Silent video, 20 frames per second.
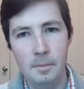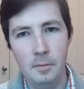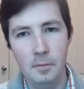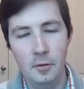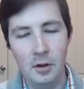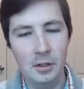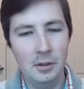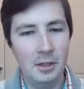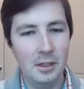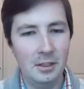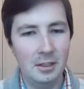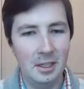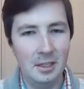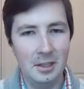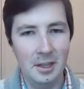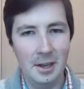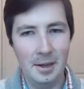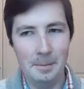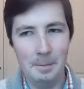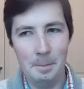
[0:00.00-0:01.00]
fun things like
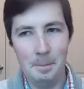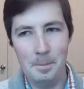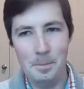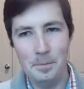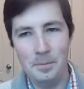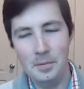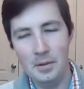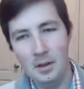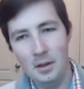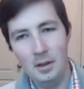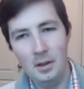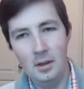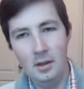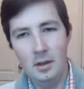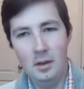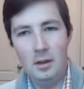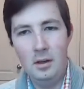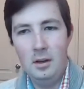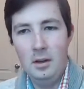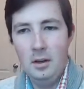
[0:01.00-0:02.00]
that.
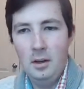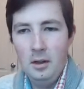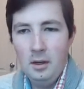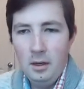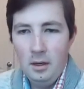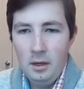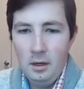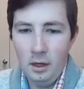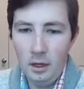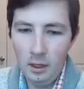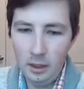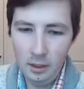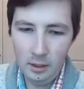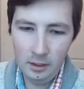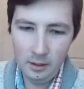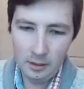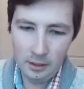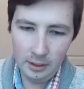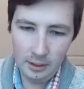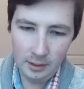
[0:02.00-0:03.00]

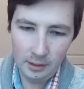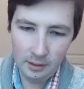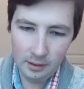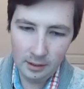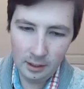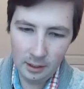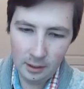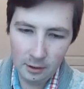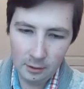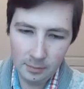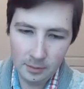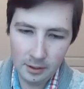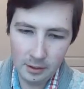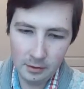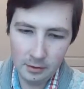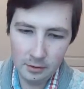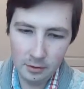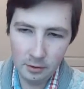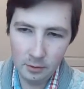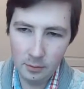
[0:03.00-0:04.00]
Not 100%
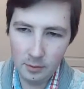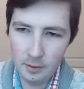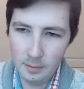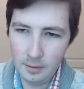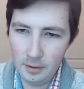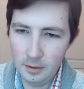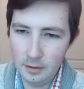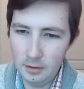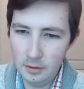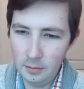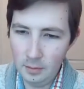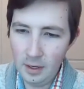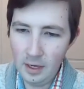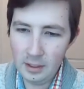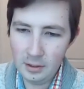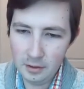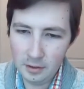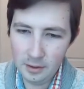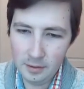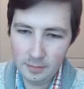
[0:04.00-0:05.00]
sure what I'm going to do. Well,
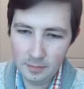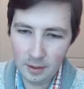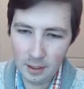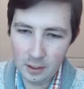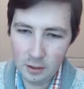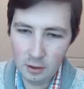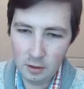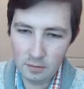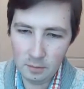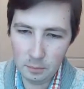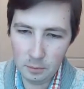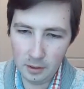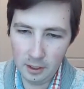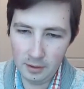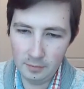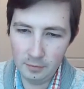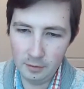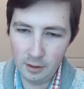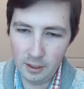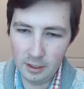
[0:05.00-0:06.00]
actually, I do have a
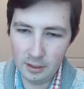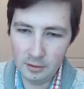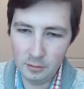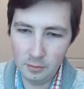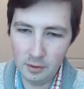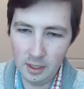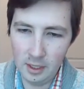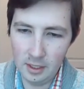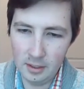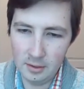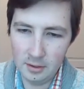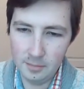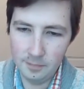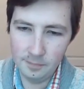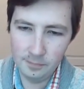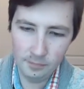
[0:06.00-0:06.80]
plan for the next 3 days.